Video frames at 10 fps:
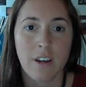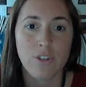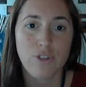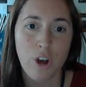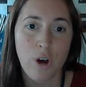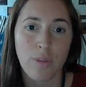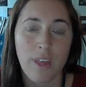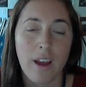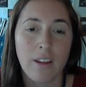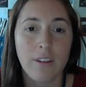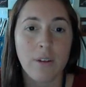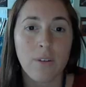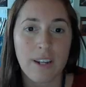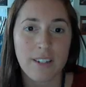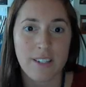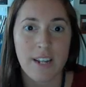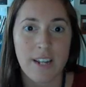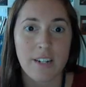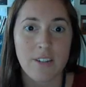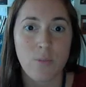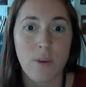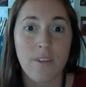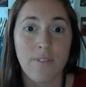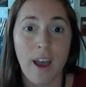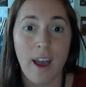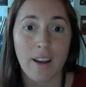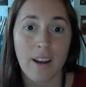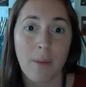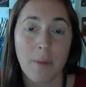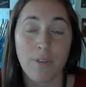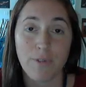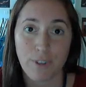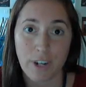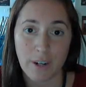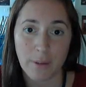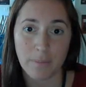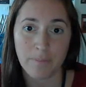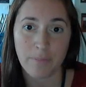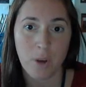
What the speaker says: show that in the United States, we have economic freedom.